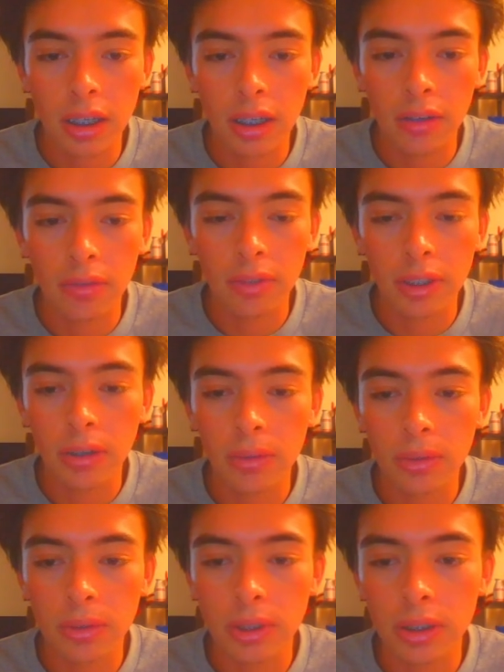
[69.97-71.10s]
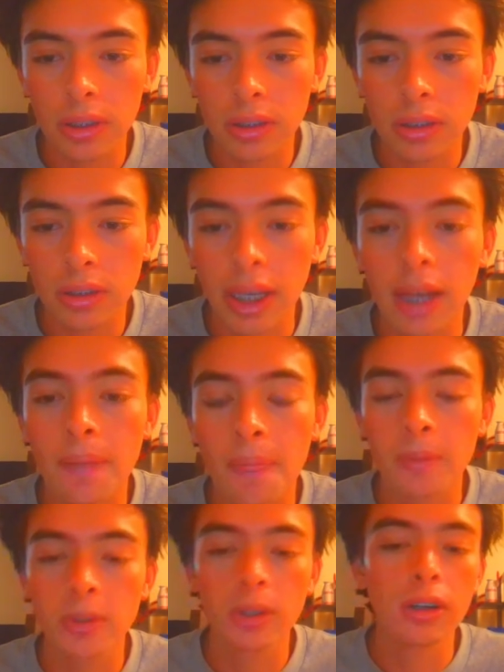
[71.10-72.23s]
If we go through this, yeah.
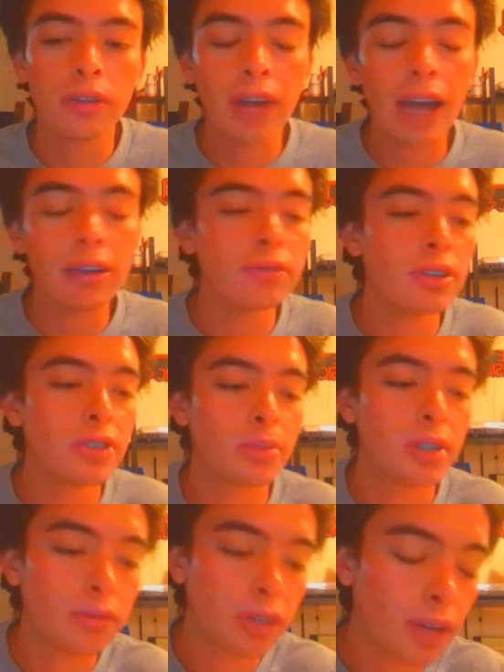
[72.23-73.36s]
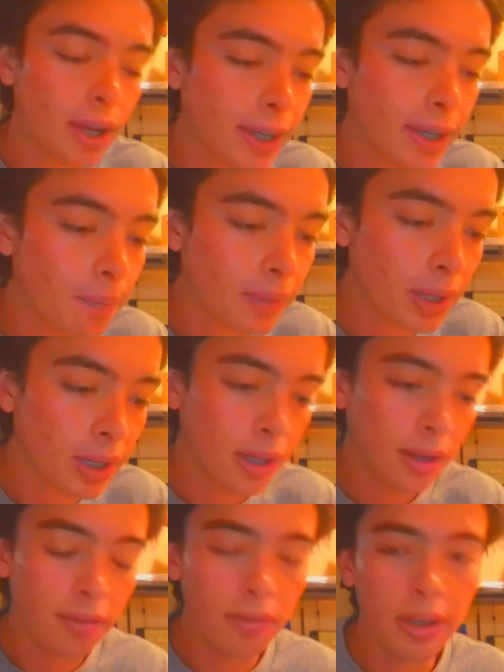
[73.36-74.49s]
So a 5 and 15-minute fair value gap.
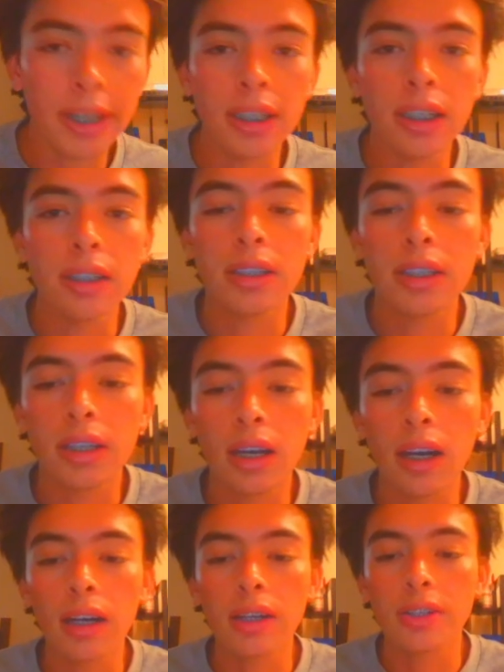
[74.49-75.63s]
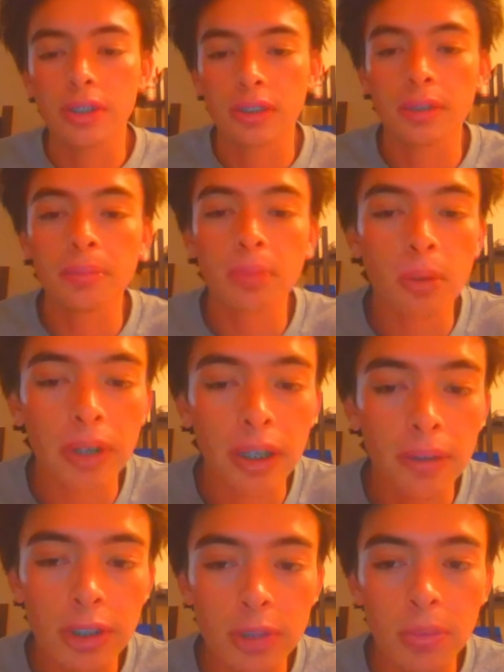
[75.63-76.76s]
Very easy, just simple
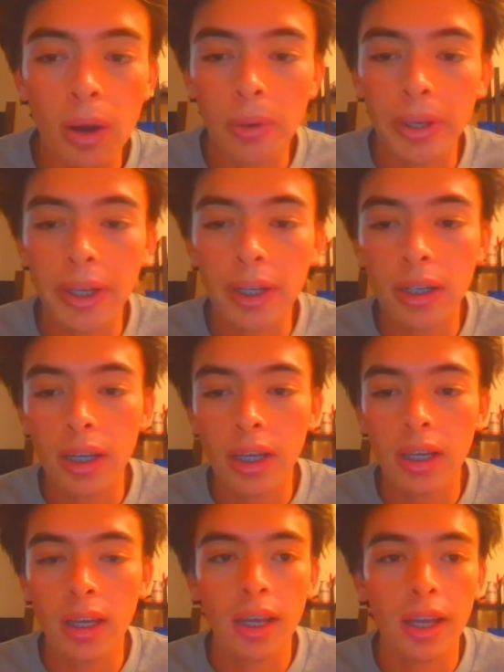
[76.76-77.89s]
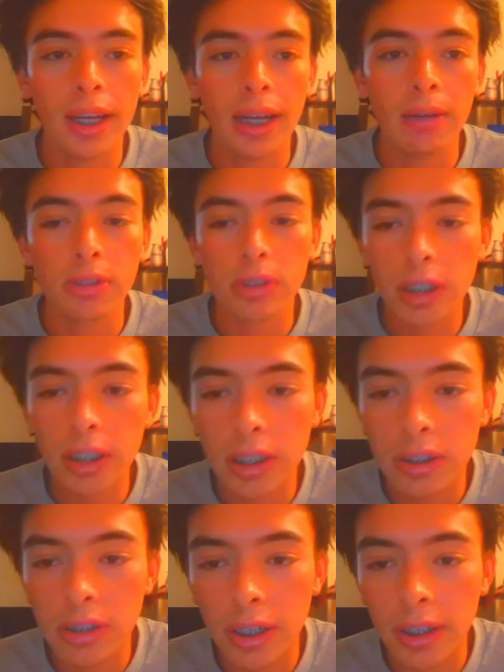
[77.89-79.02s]
inverse model here. And I was looking to
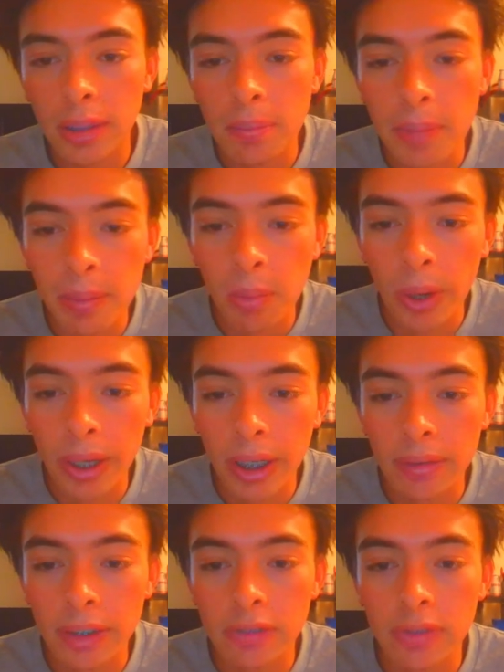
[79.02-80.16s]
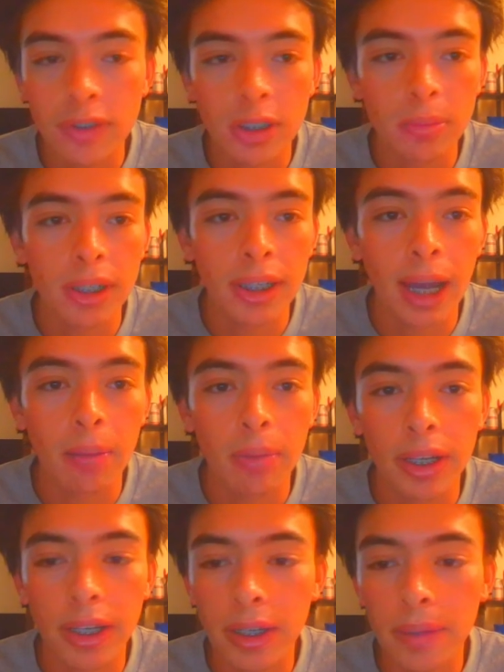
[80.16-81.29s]
target the midpoint of this 15-minute gap right
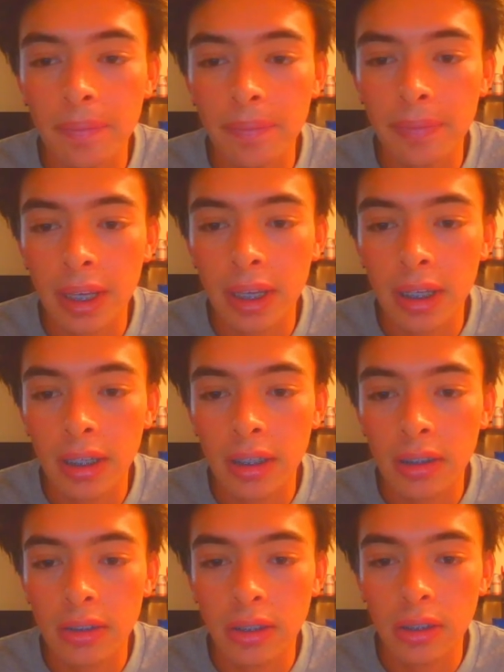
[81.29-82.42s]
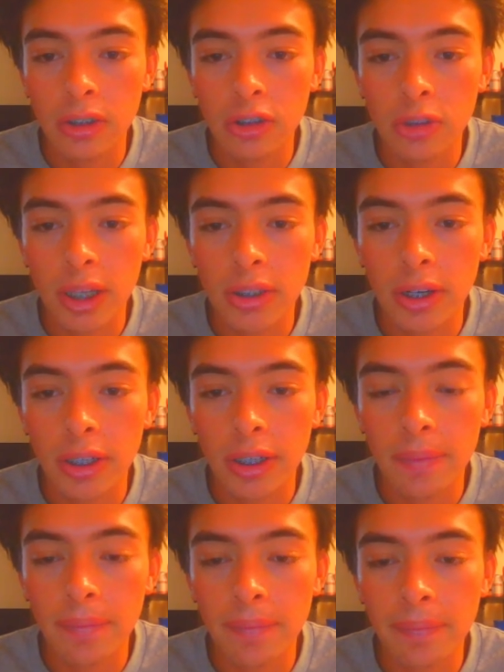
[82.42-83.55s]
here. So this is my target.